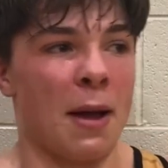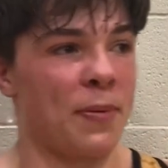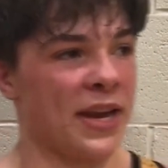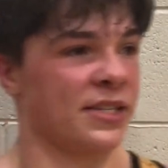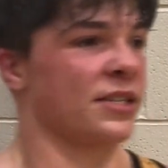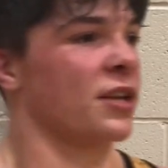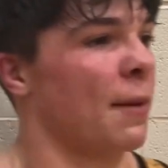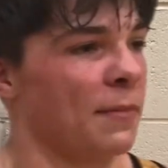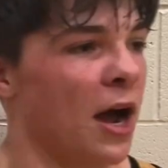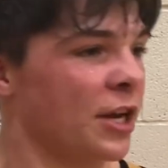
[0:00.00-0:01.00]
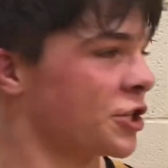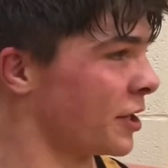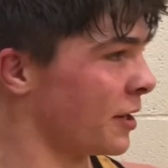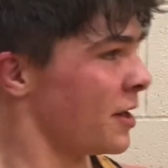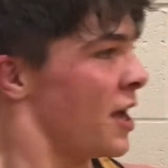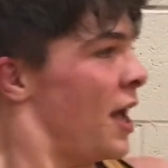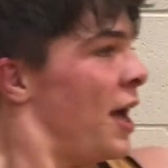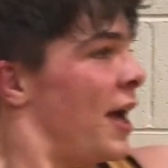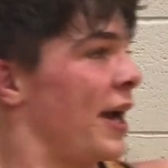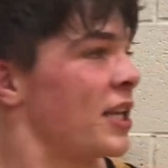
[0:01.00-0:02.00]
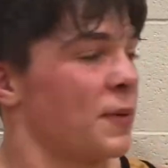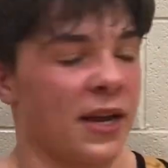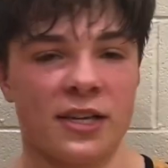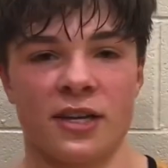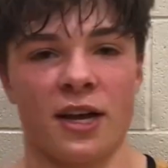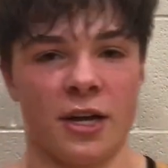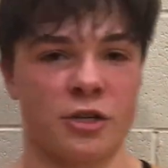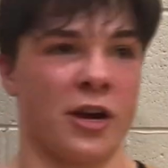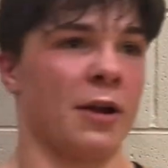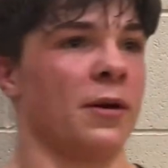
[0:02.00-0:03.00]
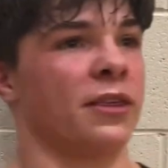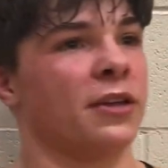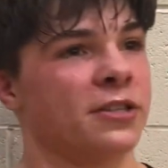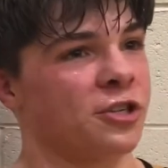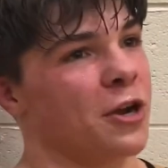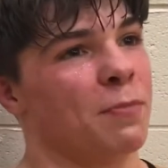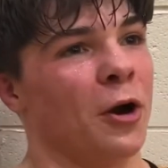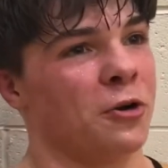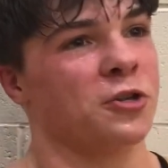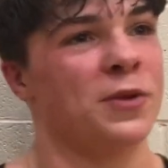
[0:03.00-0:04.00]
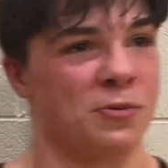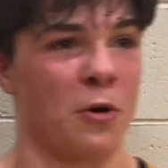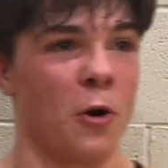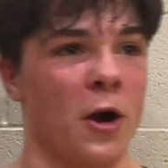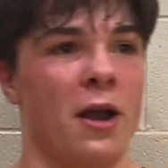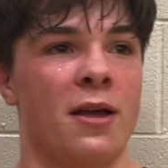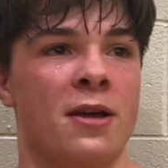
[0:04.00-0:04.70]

My pace is top notch, and it's because of training with such great partners, Bishop McCort.